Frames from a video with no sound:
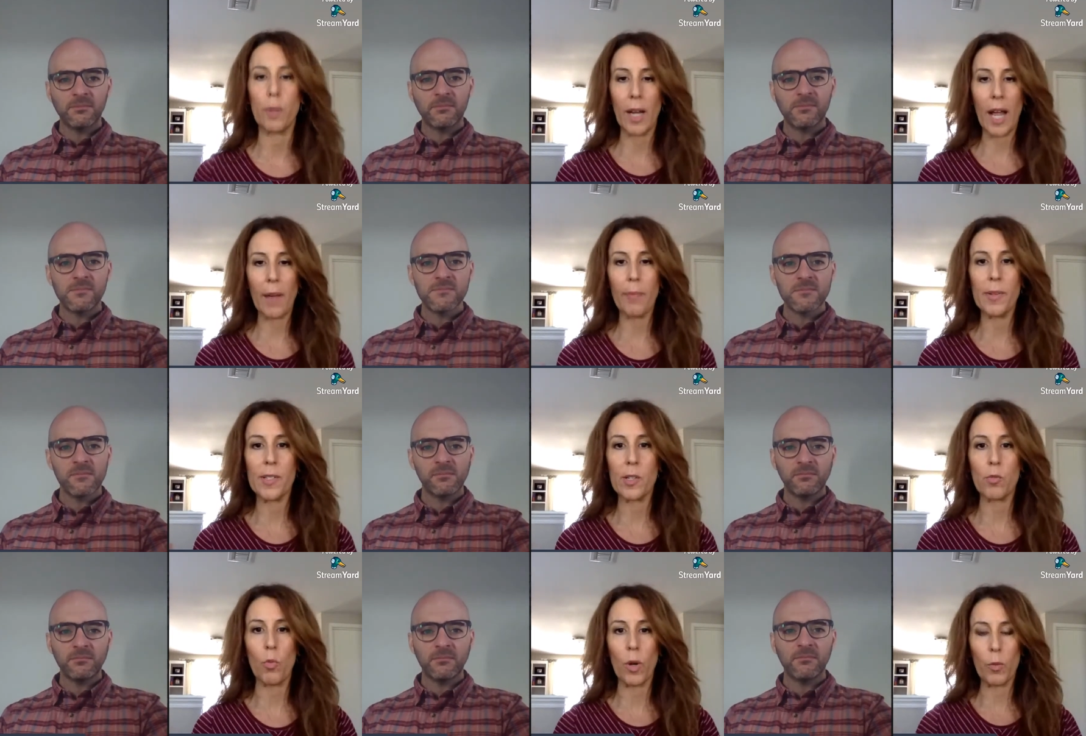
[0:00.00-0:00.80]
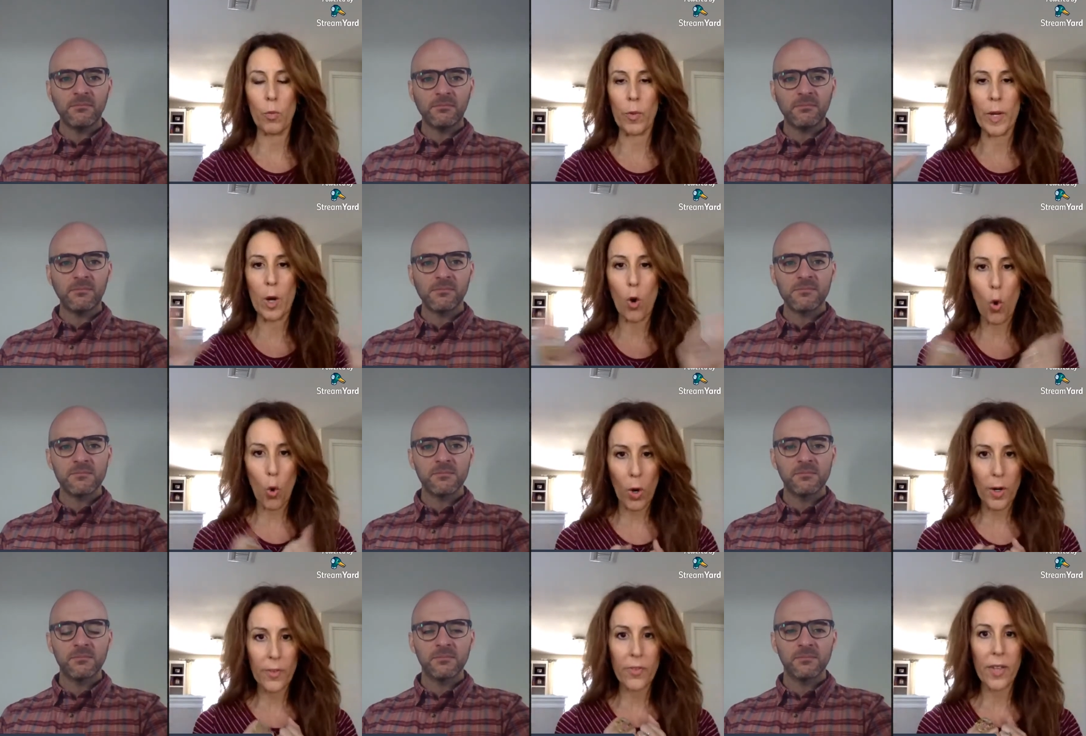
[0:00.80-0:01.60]
Speaker 1: what happens is when we
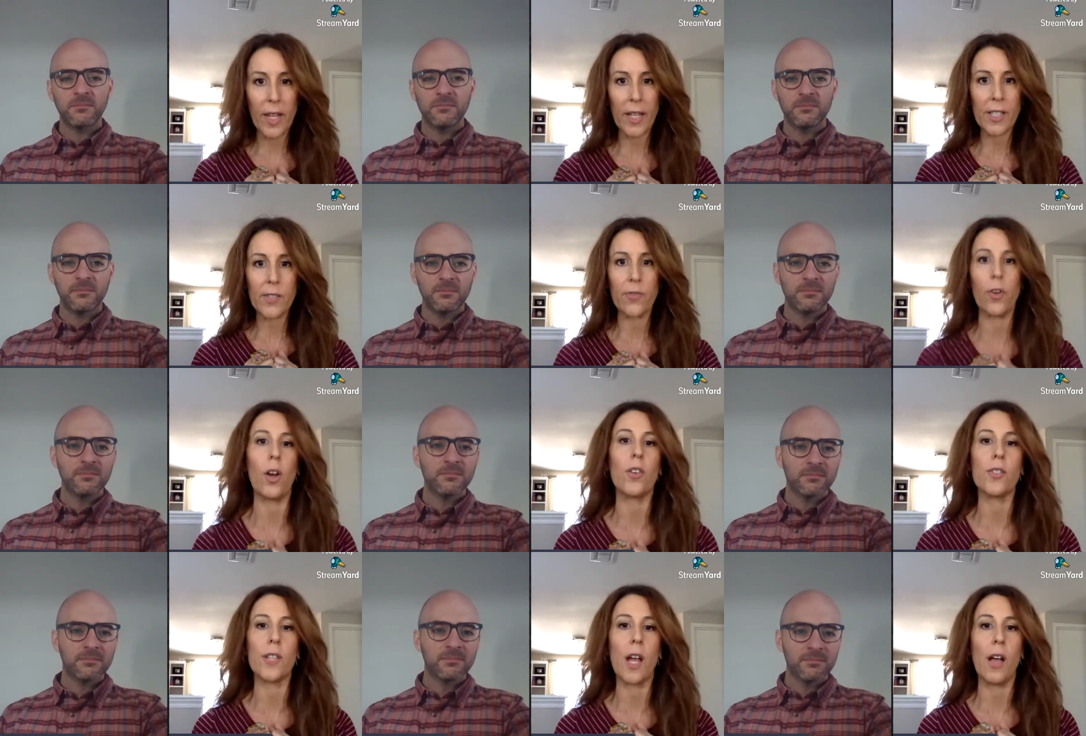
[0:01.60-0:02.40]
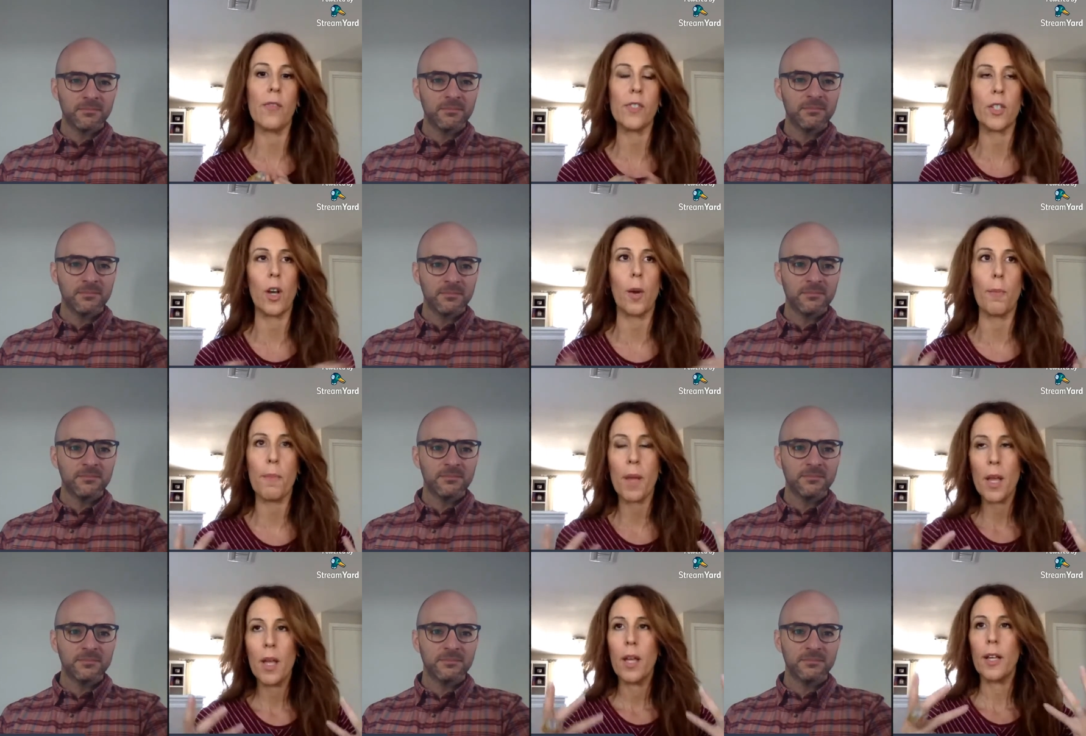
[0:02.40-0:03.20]
hoard things for ourselves and our
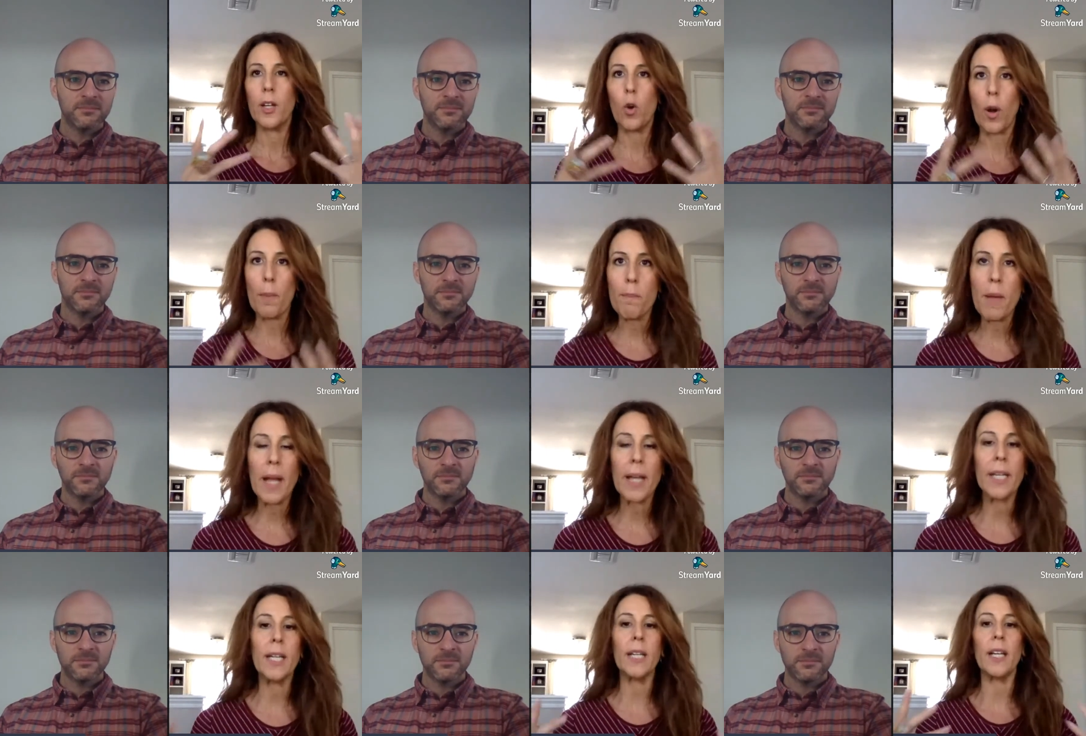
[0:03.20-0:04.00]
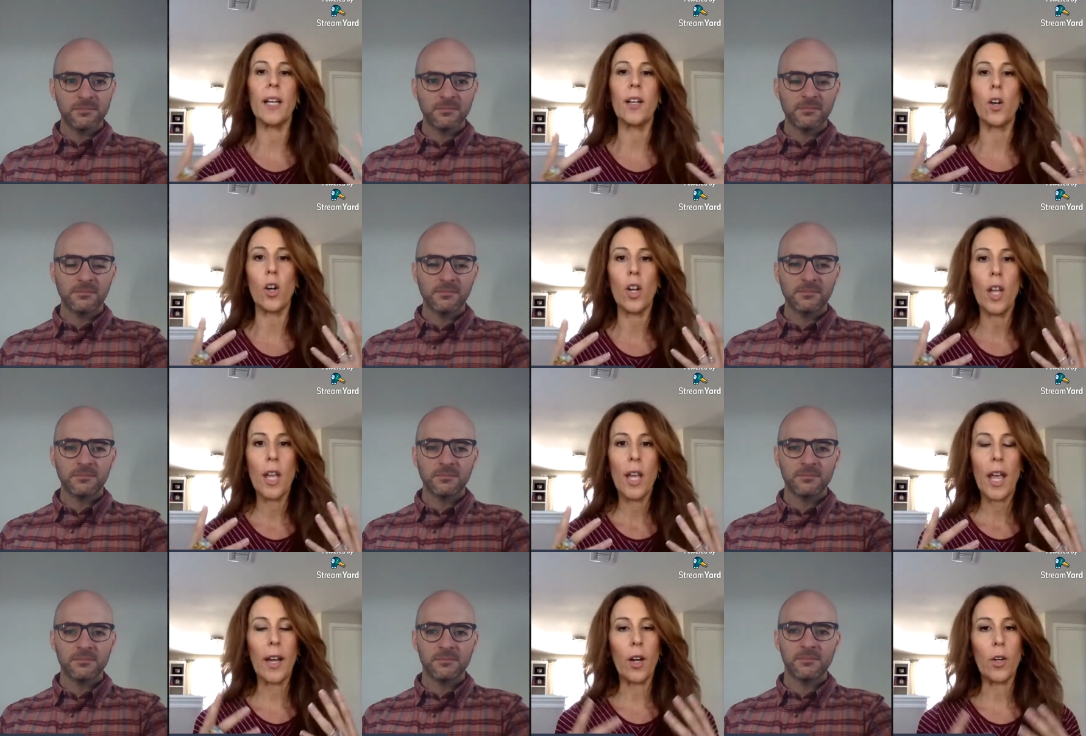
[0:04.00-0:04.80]
you know our money and our
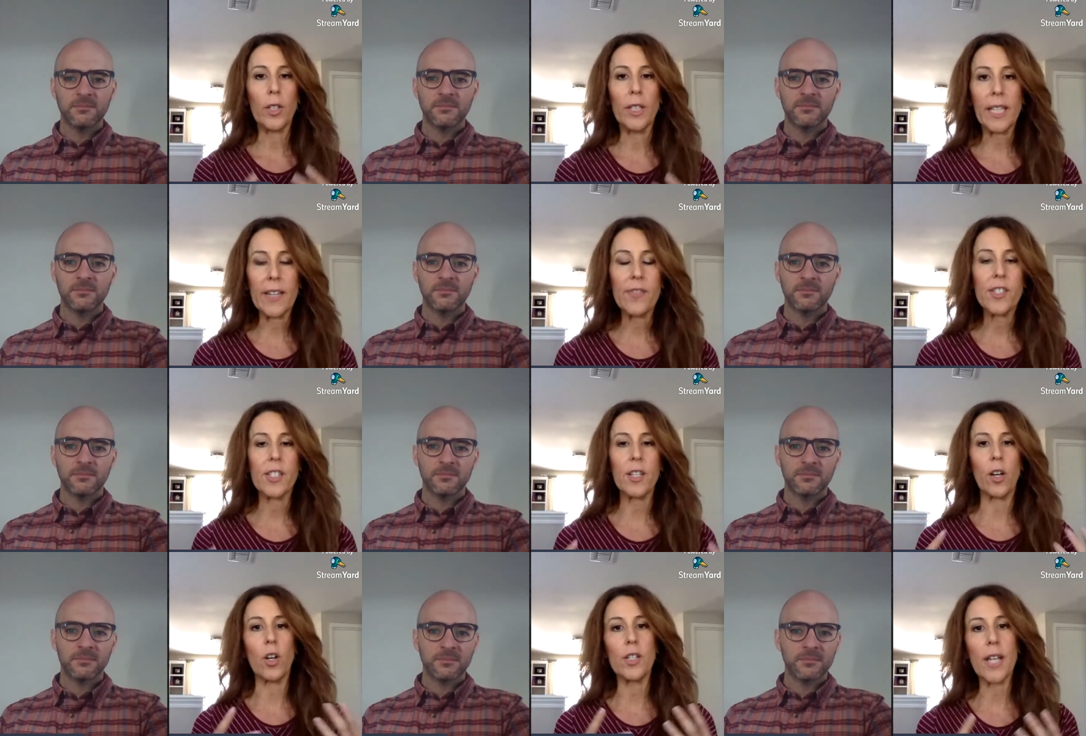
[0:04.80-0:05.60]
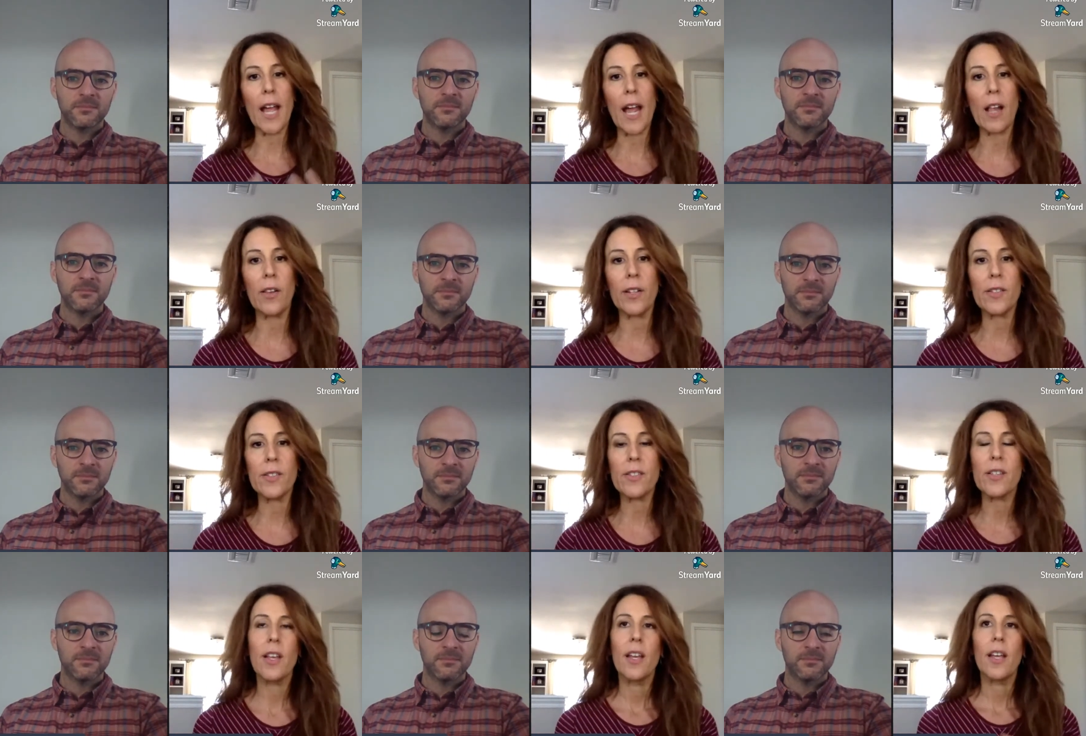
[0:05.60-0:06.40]
and our gifts and our
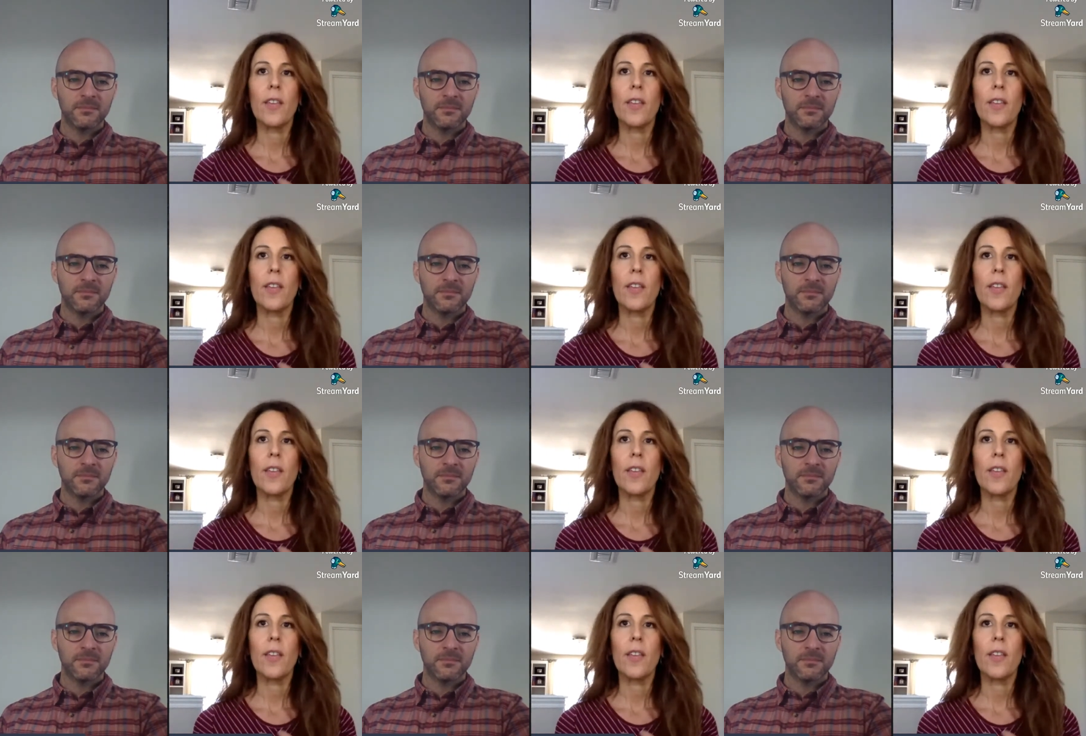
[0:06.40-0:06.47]
talents,